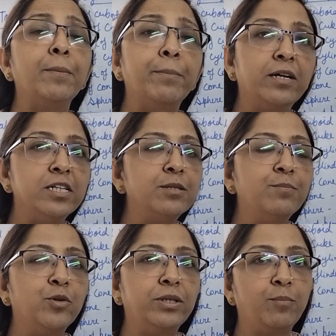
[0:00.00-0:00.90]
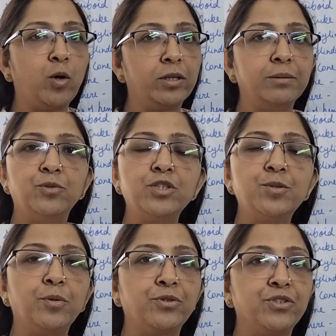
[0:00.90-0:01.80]
because the bottommost
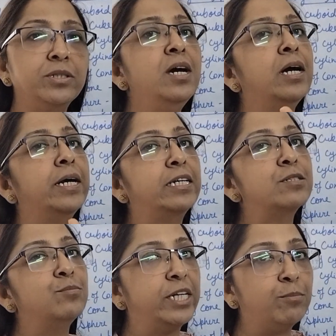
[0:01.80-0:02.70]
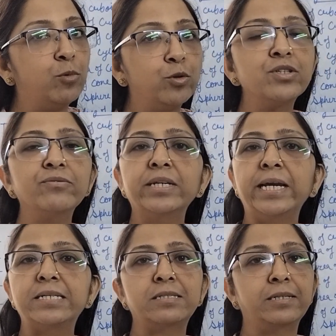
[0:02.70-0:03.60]
portion, it is in most of the
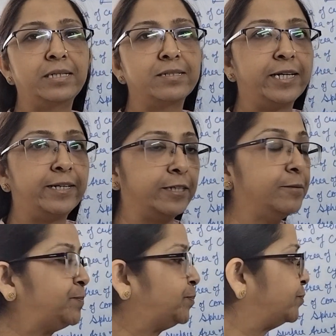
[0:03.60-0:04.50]
cases it is hidden.